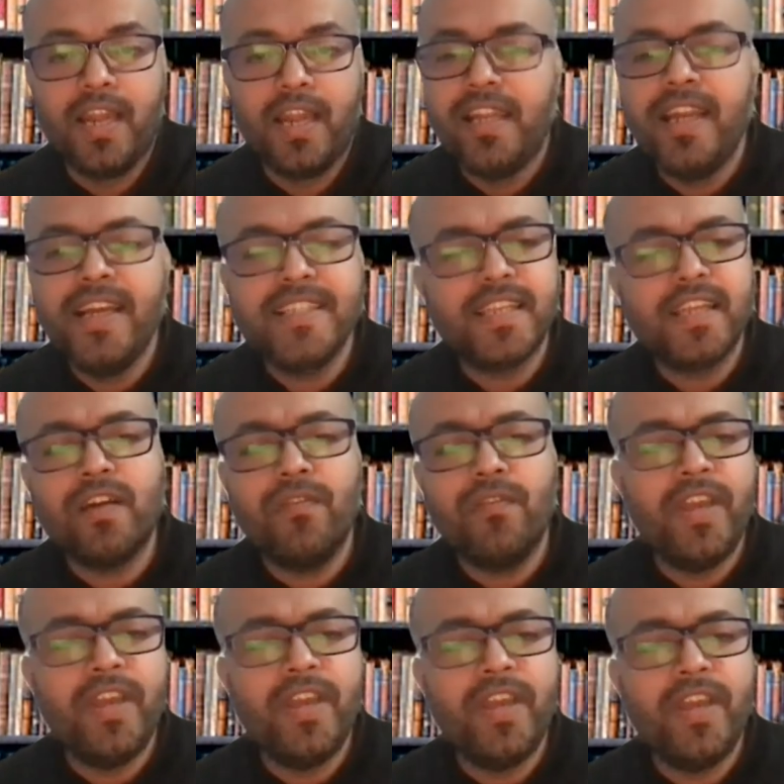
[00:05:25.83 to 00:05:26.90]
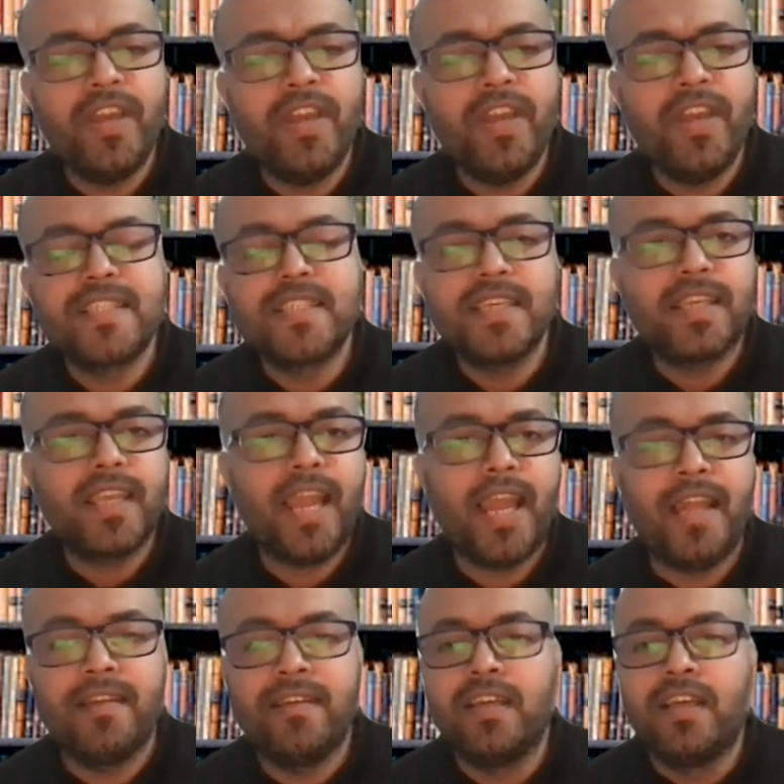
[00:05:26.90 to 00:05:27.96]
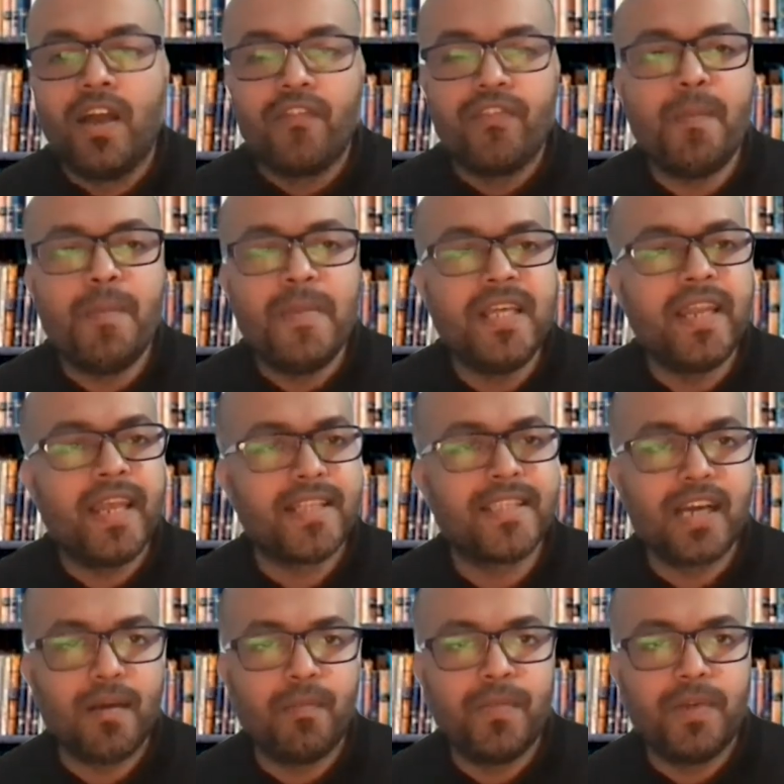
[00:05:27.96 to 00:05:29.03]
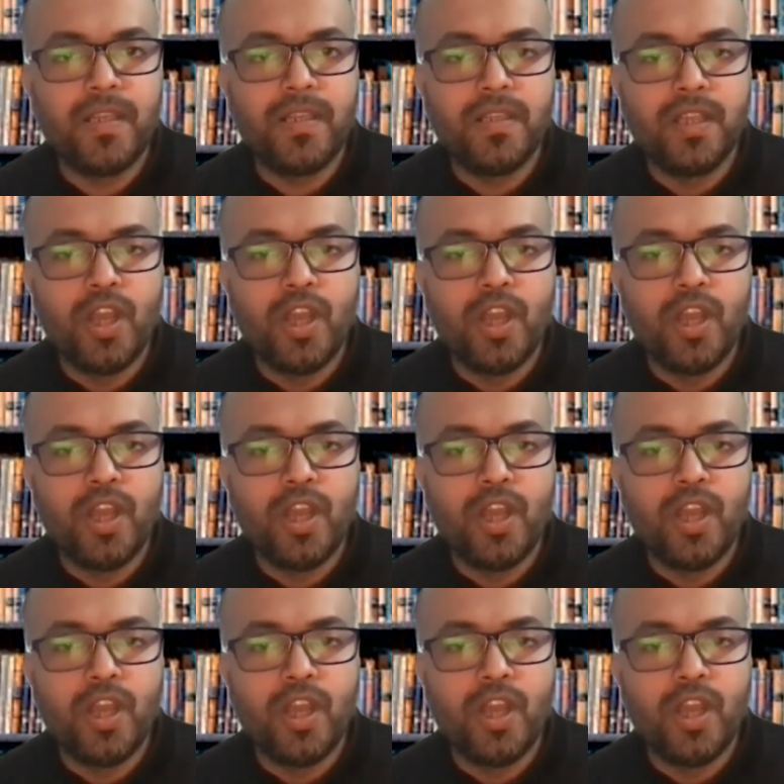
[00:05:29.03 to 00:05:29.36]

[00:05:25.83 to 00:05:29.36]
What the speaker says: Let's take a very basic and familiar example.